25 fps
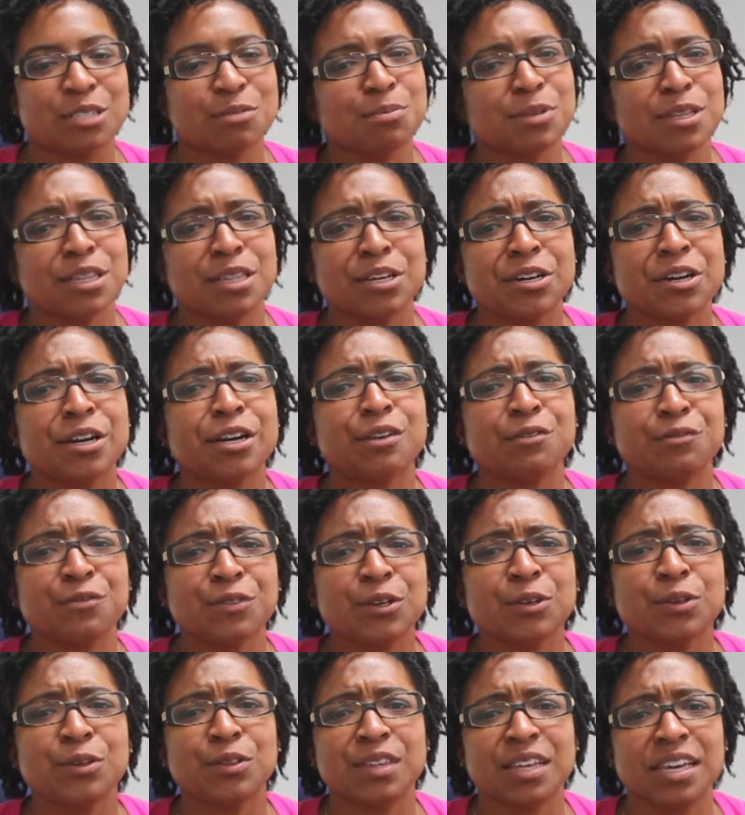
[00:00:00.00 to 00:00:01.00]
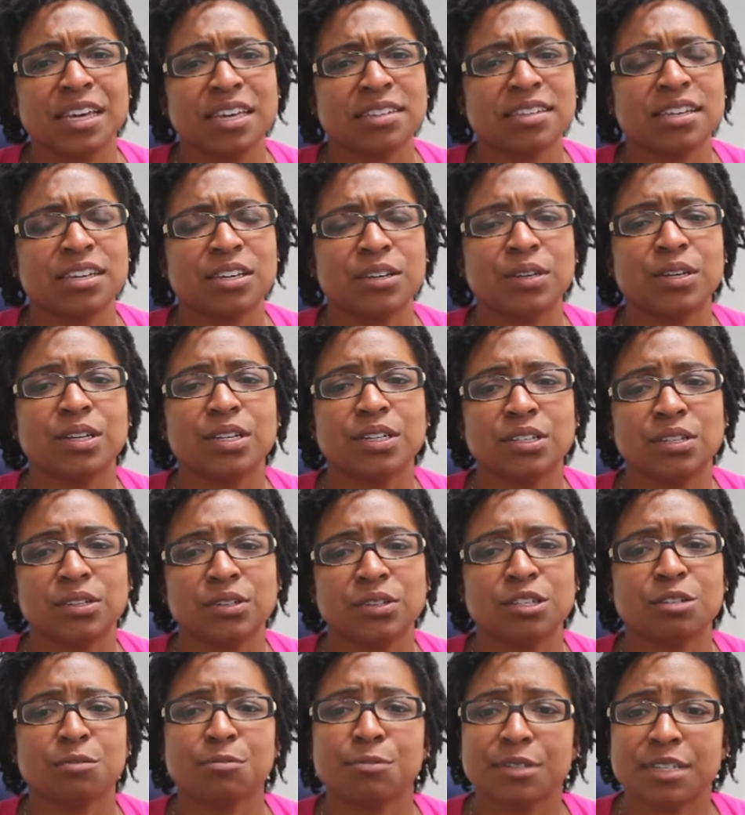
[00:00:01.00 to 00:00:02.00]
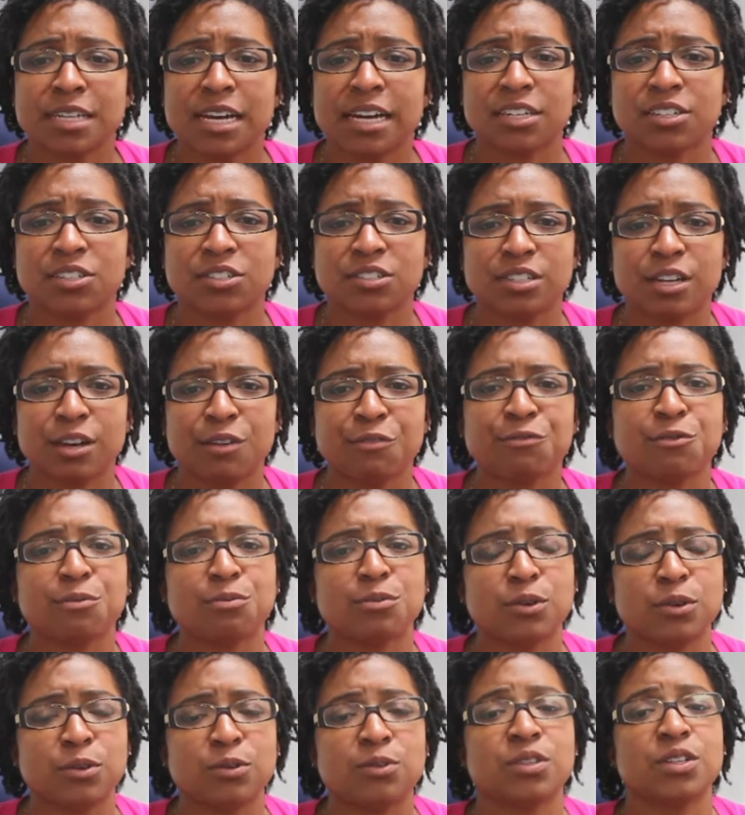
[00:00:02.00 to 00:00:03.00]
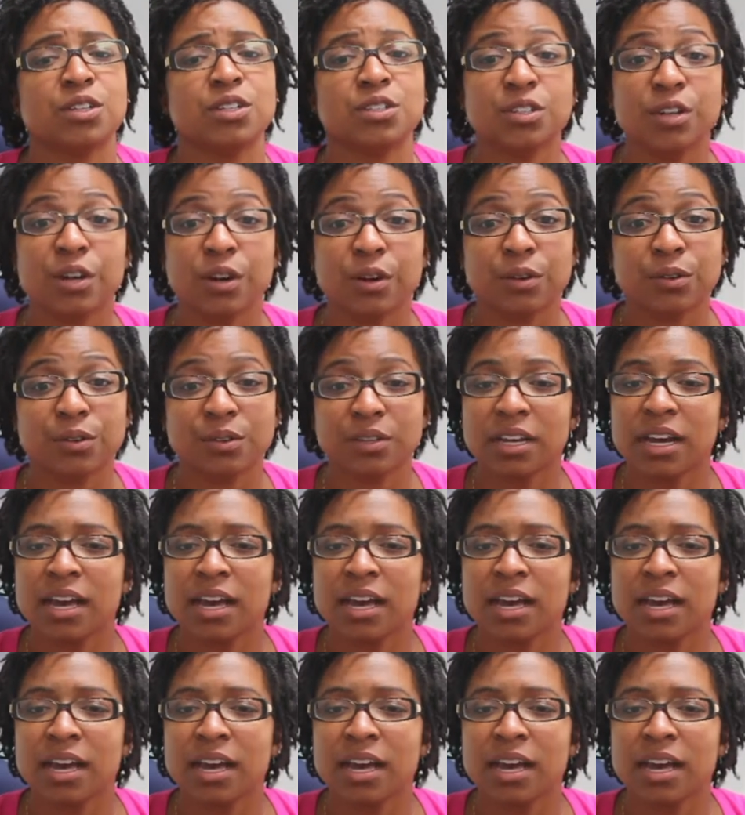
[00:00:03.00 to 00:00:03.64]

but there are a few things that you can do to protect yourself from those that don't.